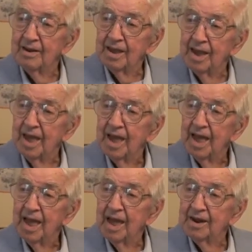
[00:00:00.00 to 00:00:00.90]
and
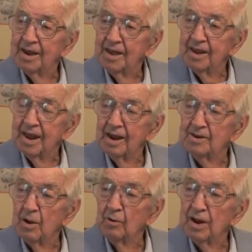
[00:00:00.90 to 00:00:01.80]

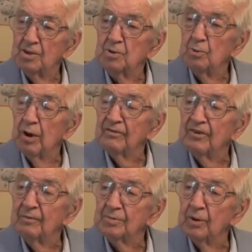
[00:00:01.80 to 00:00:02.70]
don't you
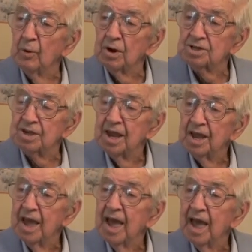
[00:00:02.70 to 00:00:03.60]
rough up the horse.
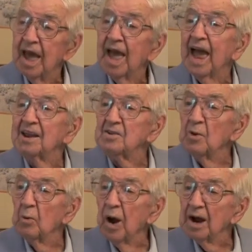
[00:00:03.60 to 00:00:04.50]
And
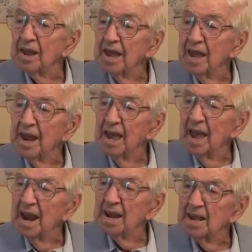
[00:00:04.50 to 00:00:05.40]
you know what?
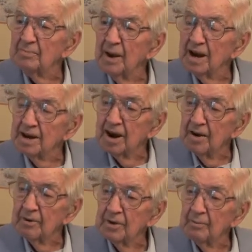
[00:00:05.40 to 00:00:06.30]
And he made it
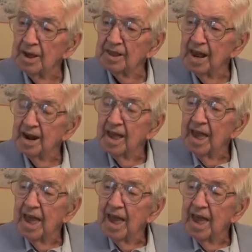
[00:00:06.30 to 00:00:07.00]
clear to me that